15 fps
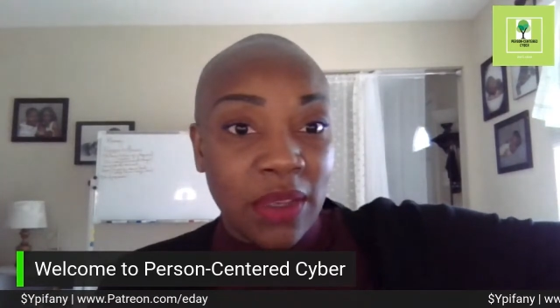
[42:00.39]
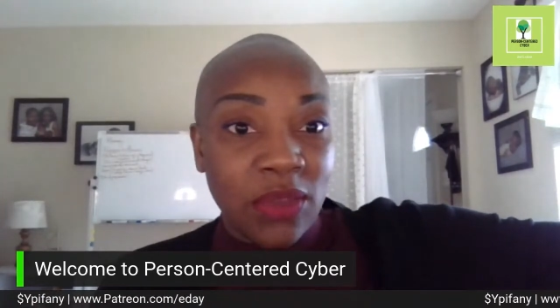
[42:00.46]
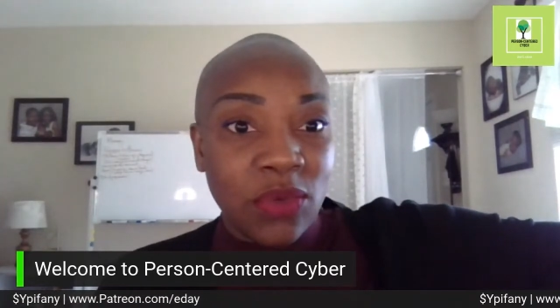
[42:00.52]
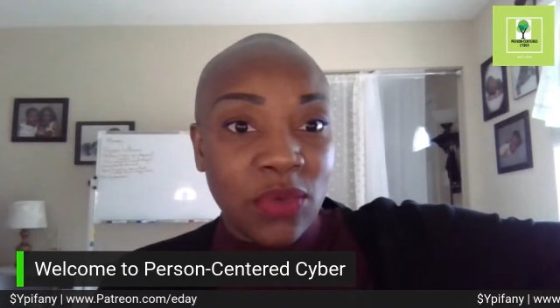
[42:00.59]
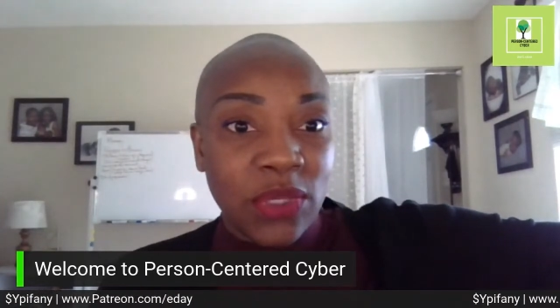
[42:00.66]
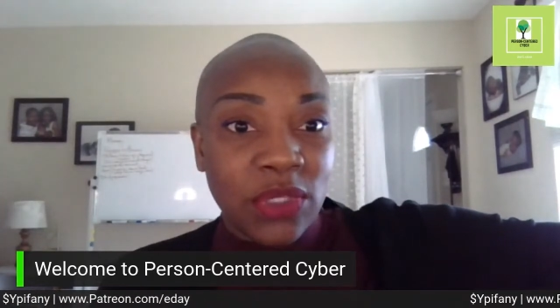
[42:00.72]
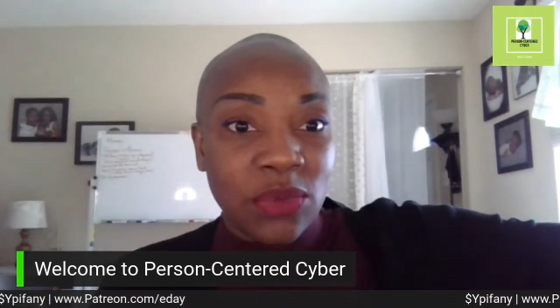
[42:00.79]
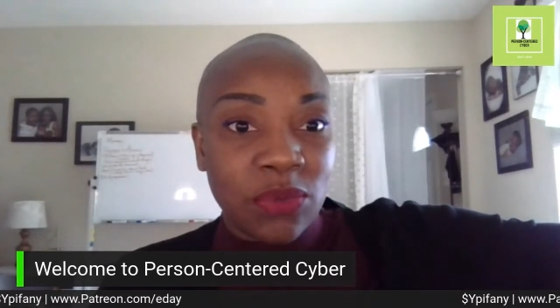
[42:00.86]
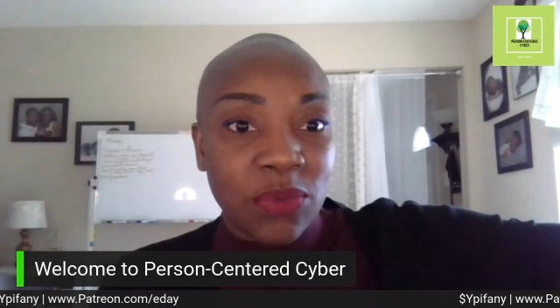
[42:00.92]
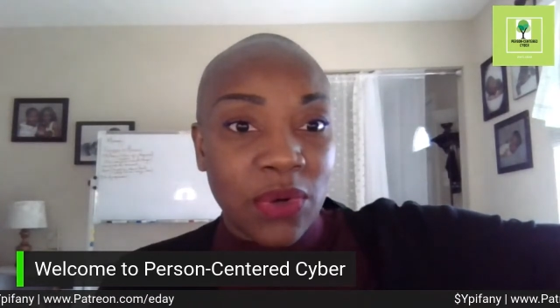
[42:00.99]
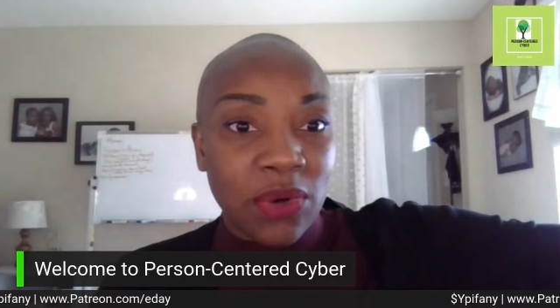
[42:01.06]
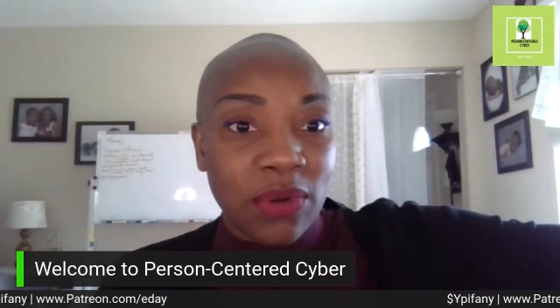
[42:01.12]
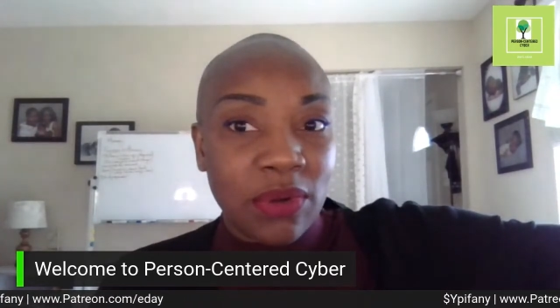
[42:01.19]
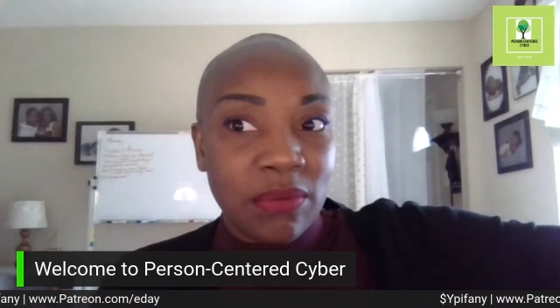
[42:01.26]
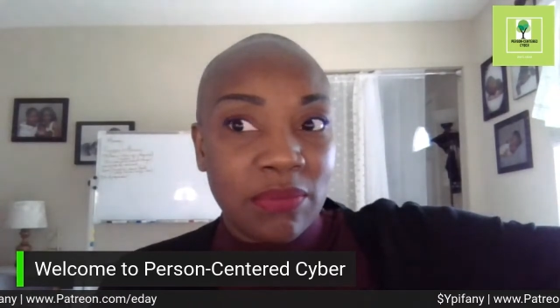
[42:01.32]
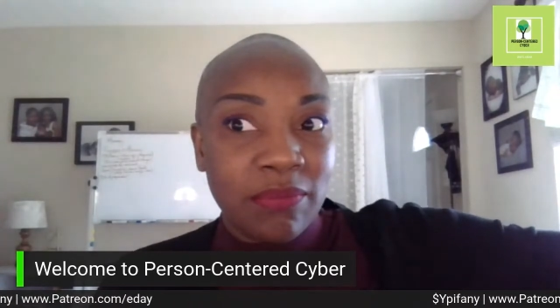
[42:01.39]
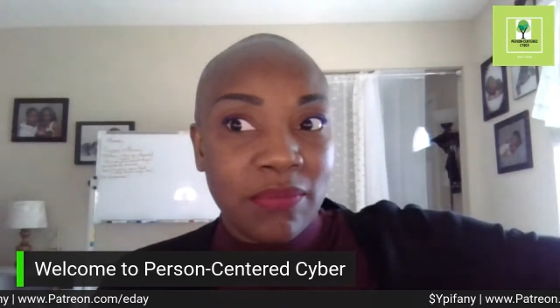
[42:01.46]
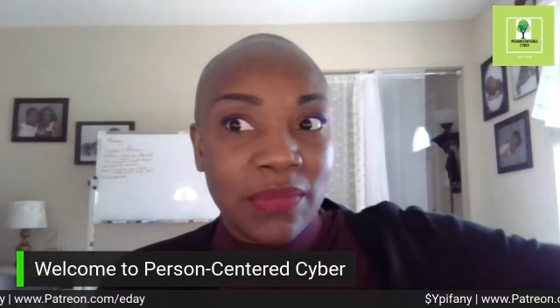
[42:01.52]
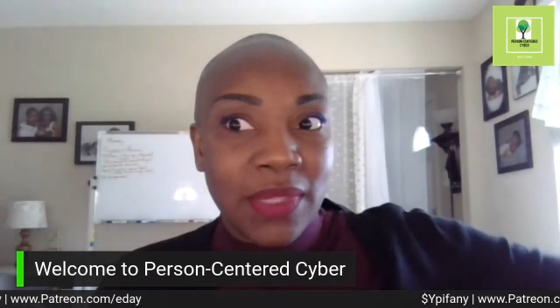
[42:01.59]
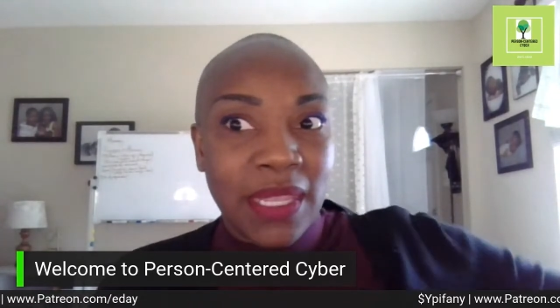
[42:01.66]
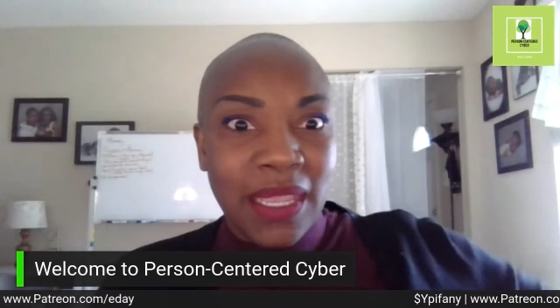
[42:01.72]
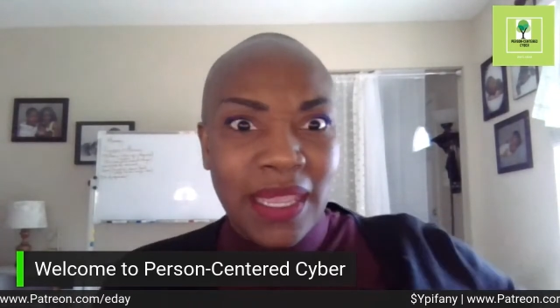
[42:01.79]
you'll get to work
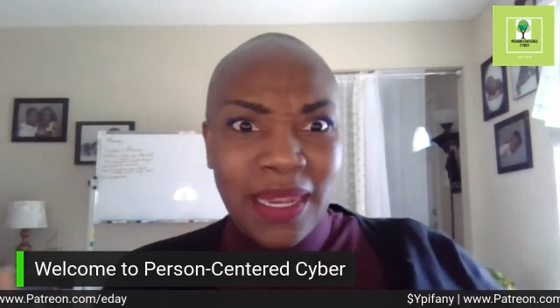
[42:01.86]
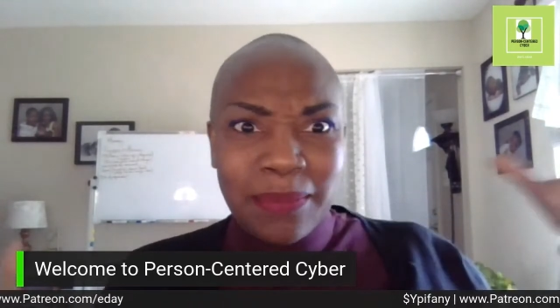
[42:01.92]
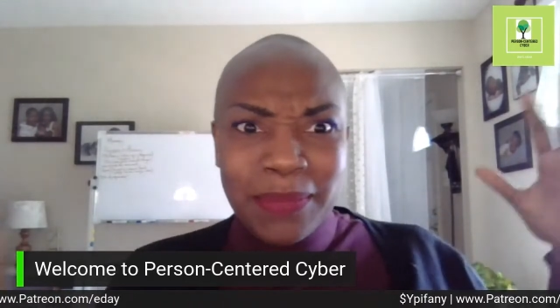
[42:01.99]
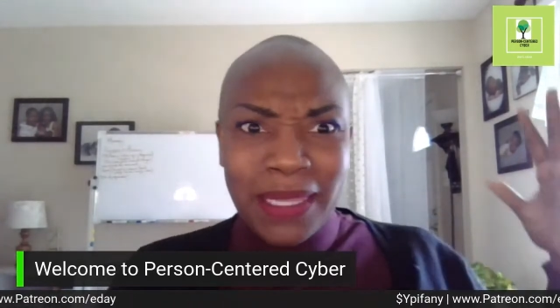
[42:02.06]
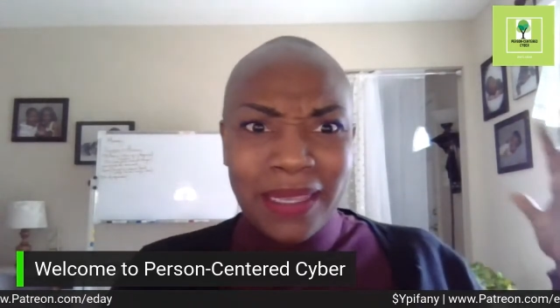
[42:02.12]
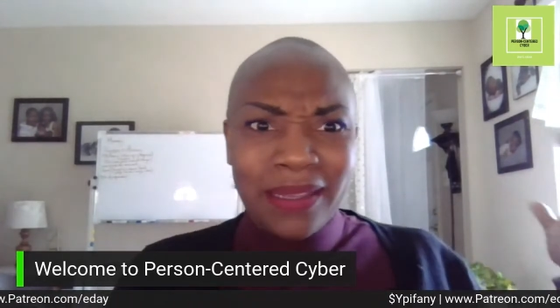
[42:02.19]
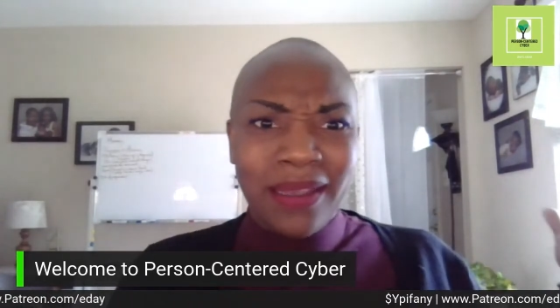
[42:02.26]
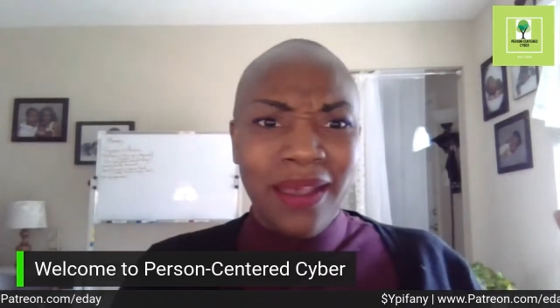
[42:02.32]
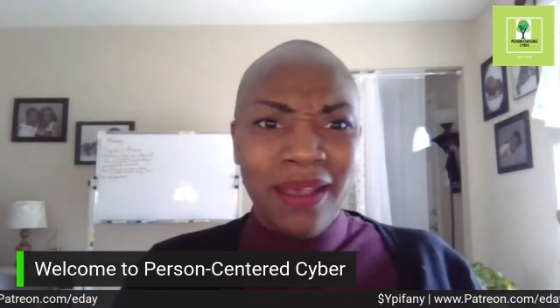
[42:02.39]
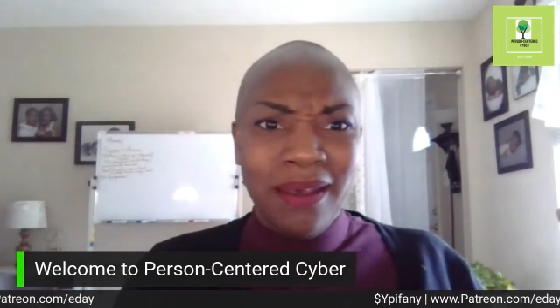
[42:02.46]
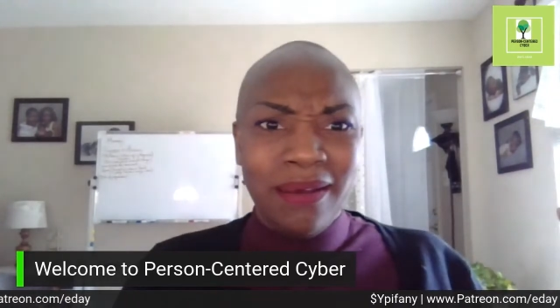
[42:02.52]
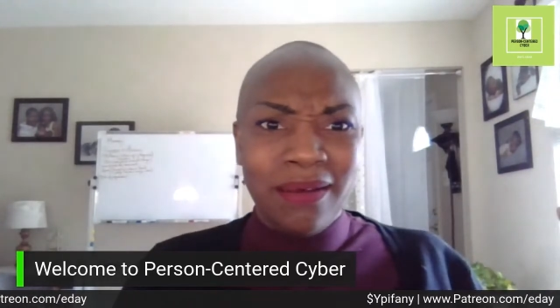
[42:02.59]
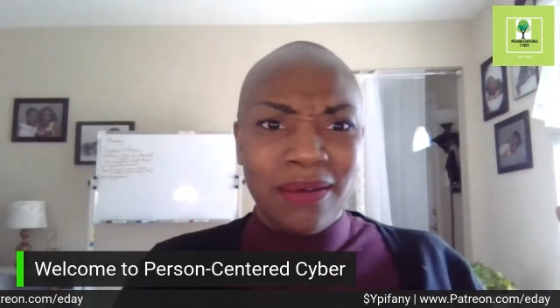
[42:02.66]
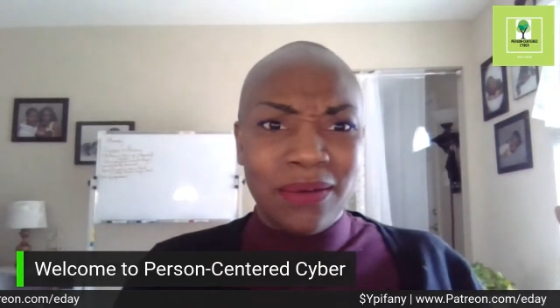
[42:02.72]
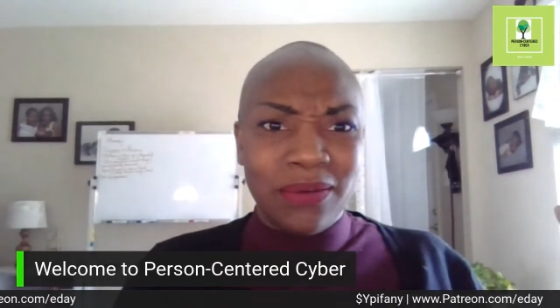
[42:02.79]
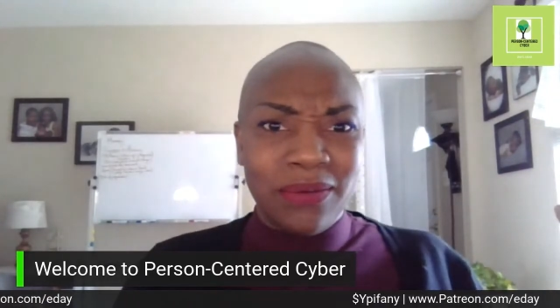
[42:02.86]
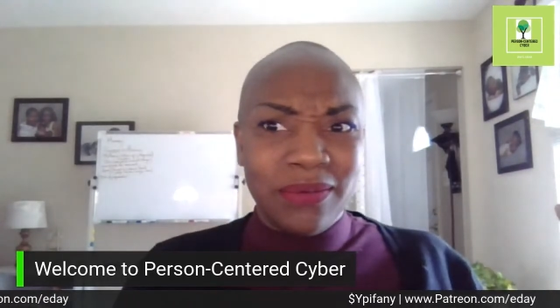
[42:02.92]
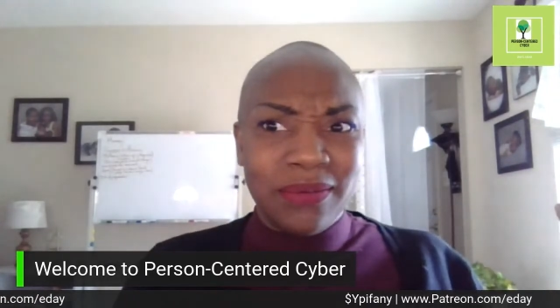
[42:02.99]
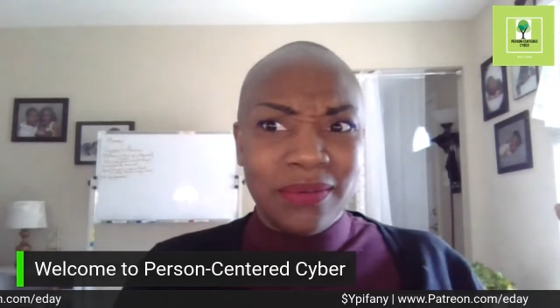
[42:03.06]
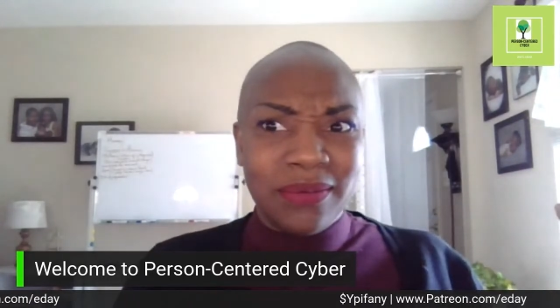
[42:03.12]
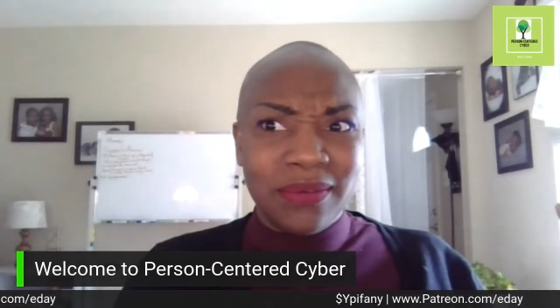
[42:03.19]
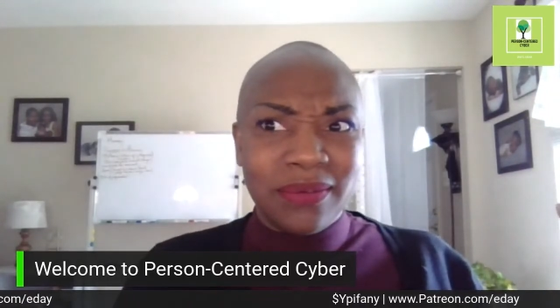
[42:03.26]
and I'm like,
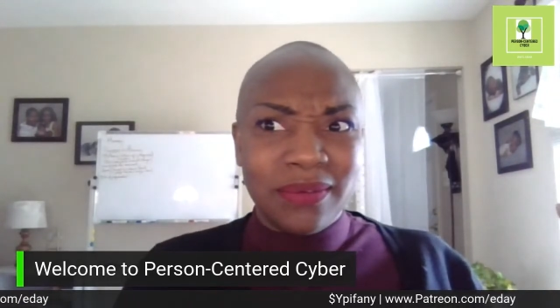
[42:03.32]
oh,